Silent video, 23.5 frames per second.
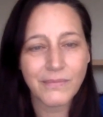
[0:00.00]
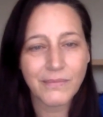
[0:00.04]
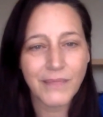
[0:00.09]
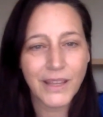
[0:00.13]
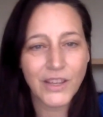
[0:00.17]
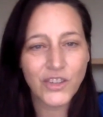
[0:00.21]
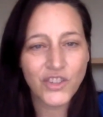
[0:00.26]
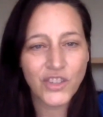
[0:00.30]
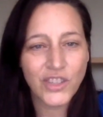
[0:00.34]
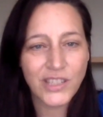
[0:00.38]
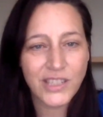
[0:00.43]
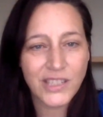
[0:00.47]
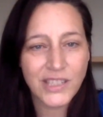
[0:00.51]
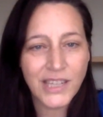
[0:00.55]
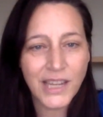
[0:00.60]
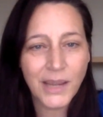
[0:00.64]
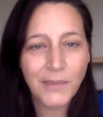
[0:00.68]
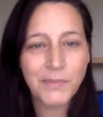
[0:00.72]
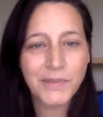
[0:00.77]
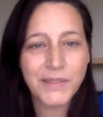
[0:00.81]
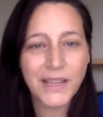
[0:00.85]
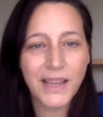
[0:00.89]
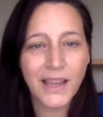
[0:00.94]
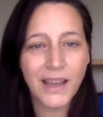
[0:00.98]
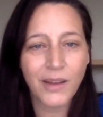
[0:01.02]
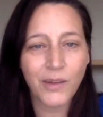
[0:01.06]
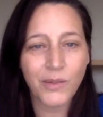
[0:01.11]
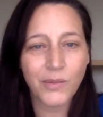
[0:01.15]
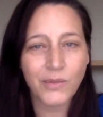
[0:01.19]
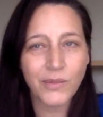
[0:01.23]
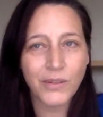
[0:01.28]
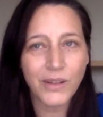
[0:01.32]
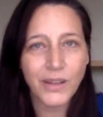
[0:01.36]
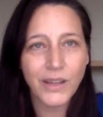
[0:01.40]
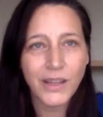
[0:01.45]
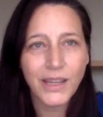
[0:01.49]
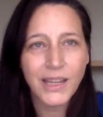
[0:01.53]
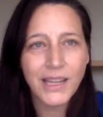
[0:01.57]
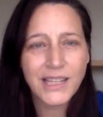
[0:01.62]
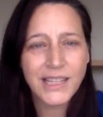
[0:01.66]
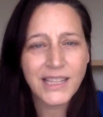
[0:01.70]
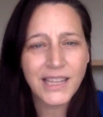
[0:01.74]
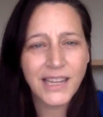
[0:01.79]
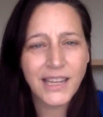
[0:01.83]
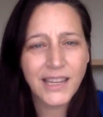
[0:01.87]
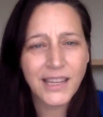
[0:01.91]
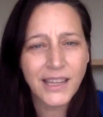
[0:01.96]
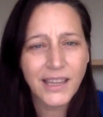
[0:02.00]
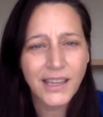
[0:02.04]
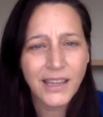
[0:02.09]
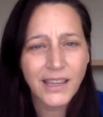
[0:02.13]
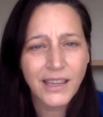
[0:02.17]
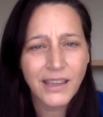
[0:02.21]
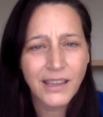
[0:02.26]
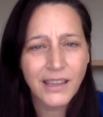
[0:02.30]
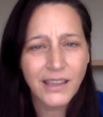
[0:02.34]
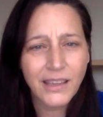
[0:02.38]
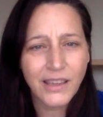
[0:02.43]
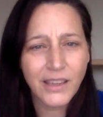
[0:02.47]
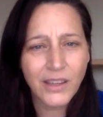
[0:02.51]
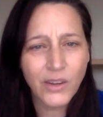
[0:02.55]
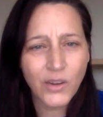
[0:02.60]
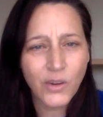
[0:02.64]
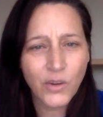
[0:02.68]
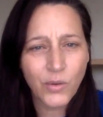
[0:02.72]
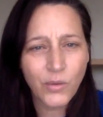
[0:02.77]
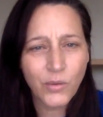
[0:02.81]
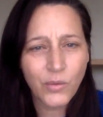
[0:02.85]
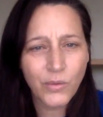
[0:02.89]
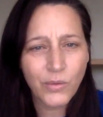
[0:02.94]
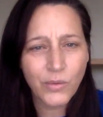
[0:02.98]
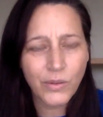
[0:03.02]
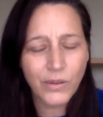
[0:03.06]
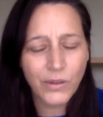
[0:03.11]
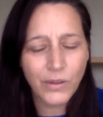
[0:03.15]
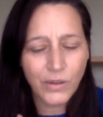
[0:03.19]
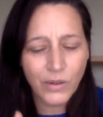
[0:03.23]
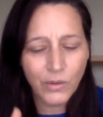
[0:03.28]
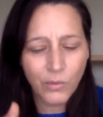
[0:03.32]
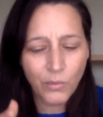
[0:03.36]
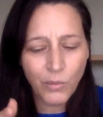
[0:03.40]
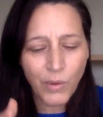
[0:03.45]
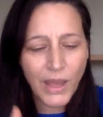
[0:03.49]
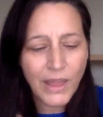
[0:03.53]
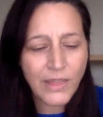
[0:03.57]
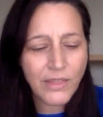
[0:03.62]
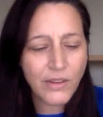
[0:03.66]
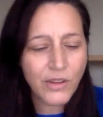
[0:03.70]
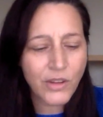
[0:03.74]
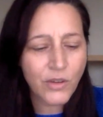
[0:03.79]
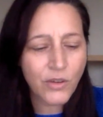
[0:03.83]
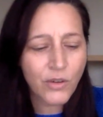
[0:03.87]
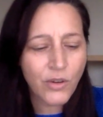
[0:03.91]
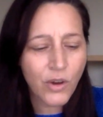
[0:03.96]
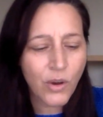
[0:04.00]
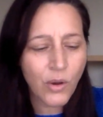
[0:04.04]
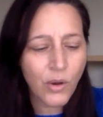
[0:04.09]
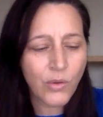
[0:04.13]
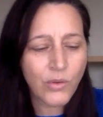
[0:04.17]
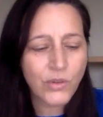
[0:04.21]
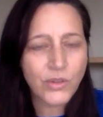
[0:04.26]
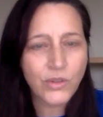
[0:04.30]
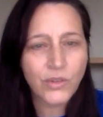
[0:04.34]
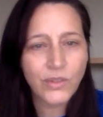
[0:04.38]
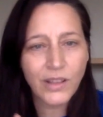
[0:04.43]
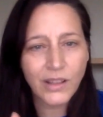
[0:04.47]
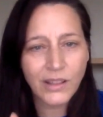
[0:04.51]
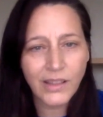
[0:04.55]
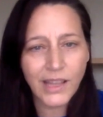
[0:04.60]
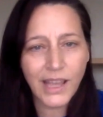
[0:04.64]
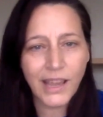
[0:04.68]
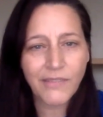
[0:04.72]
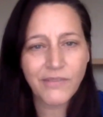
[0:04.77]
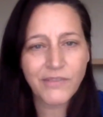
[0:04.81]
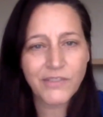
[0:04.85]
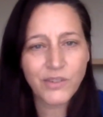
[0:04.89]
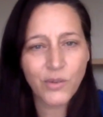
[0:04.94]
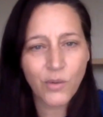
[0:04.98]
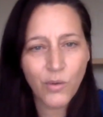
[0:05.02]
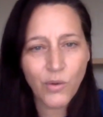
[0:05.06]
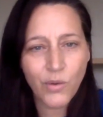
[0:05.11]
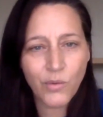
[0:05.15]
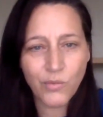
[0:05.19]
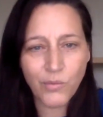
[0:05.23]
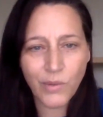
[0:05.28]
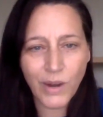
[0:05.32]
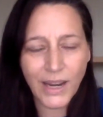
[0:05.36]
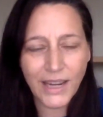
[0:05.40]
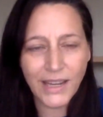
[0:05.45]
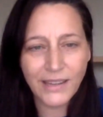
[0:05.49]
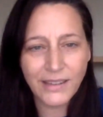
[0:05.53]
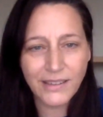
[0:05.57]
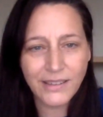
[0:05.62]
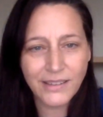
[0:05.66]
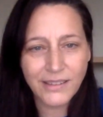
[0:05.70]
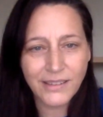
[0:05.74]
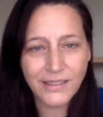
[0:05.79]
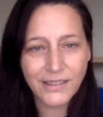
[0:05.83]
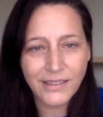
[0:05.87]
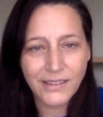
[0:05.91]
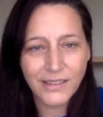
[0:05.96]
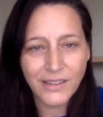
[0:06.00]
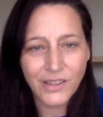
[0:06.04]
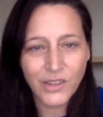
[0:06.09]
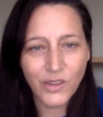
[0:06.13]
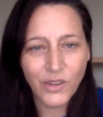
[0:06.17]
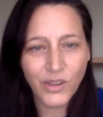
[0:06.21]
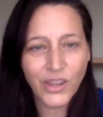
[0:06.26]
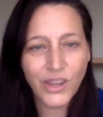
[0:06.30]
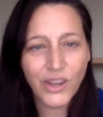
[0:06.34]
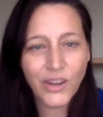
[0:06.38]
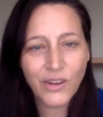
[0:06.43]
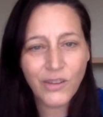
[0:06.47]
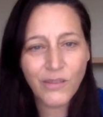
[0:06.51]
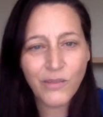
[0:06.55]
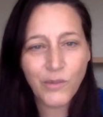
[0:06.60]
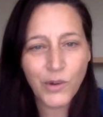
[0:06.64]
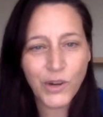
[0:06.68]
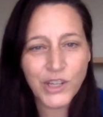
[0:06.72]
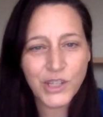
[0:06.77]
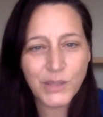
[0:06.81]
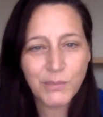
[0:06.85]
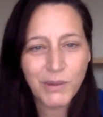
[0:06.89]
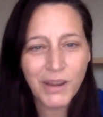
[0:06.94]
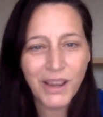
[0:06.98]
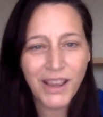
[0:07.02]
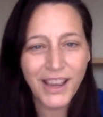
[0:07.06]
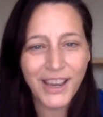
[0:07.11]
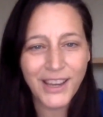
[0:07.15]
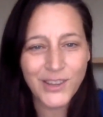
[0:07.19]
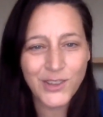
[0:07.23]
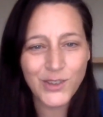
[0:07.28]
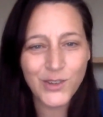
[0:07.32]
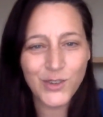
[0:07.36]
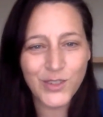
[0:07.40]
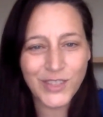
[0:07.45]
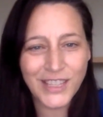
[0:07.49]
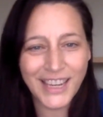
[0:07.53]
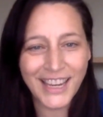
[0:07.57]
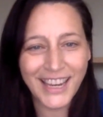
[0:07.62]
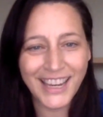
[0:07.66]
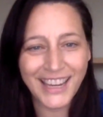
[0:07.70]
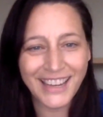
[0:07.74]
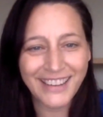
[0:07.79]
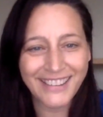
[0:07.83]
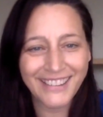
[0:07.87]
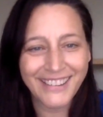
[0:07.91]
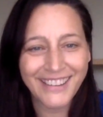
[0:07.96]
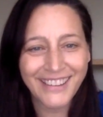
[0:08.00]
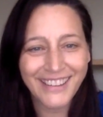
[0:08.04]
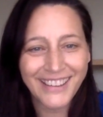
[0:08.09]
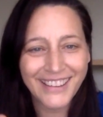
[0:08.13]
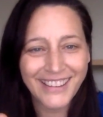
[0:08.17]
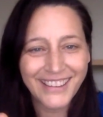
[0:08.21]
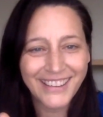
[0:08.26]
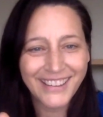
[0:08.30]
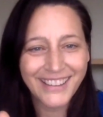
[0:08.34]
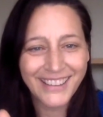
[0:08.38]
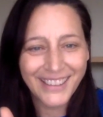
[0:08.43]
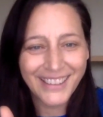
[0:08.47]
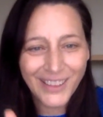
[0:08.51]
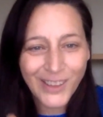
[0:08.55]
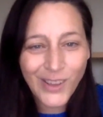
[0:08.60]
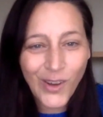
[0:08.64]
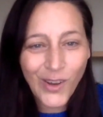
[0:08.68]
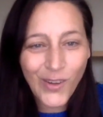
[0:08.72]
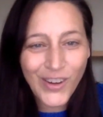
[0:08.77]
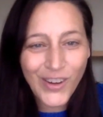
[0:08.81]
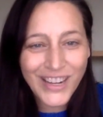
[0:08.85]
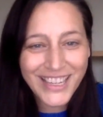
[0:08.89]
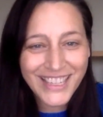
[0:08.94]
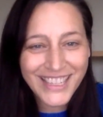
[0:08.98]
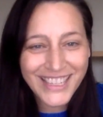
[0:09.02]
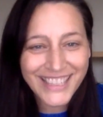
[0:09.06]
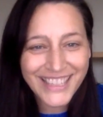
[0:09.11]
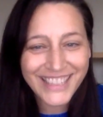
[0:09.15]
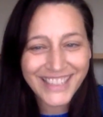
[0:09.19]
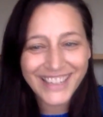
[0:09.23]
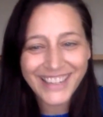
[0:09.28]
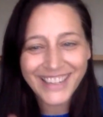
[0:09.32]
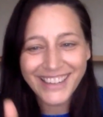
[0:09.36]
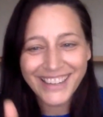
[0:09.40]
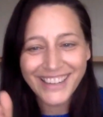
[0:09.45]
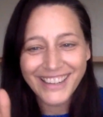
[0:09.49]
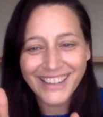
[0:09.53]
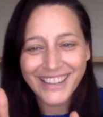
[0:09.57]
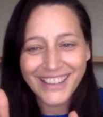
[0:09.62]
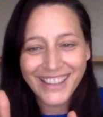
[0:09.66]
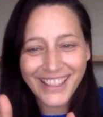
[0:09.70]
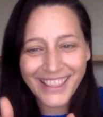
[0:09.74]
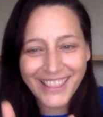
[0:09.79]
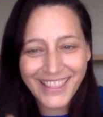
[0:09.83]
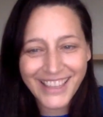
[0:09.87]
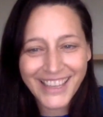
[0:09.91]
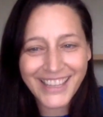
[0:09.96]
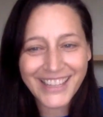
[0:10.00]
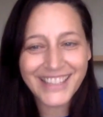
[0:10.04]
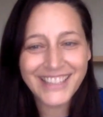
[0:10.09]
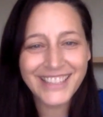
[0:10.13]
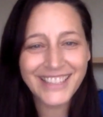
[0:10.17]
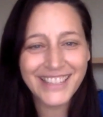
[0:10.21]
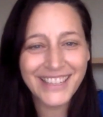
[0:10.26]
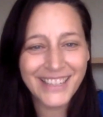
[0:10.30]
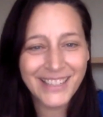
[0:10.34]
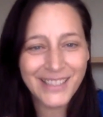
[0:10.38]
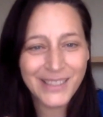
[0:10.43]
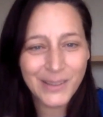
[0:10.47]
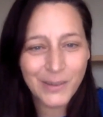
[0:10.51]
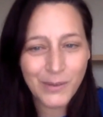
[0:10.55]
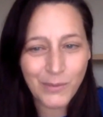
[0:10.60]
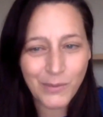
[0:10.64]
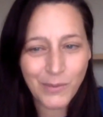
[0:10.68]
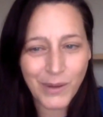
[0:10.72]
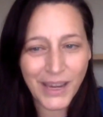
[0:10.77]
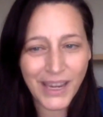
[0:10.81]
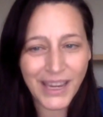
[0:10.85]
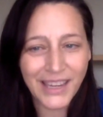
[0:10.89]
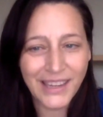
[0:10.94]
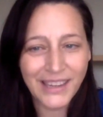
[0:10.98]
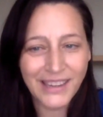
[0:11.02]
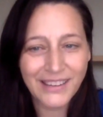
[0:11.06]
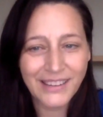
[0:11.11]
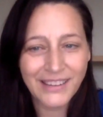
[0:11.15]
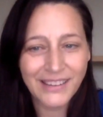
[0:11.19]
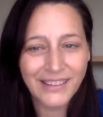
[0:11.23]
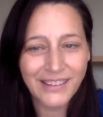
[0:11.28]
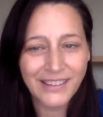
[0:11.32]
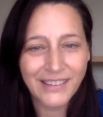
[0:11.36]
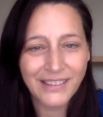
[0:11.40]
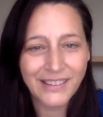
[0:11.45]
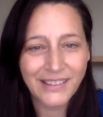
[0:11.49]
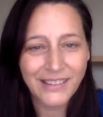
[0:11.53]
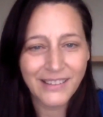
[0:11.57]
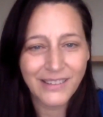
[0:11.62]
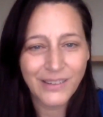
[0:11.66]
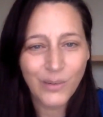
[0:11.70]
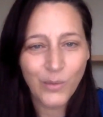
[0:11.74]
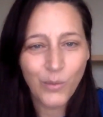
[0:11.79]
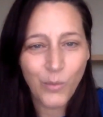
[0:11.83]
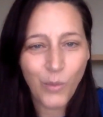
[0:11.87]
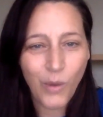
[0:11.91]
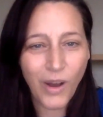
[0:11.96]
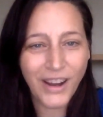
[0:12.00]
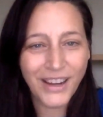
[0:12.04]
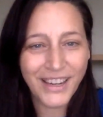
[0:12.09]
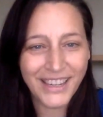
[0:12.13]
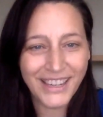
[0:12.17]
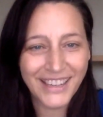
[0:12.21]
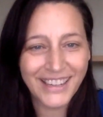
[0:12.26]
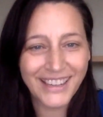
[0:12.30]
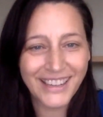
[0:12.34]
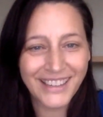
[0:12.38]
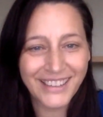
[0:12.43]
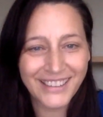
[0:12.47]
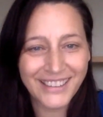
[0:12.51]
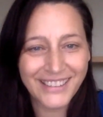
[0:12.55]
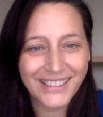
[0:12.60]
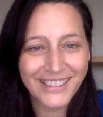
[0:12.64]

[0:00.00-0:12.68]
As she steps out, it's like, you know, whether you go to the left or right, you'll hear a voice behind you saying, Lois, this is the way. Walk in it.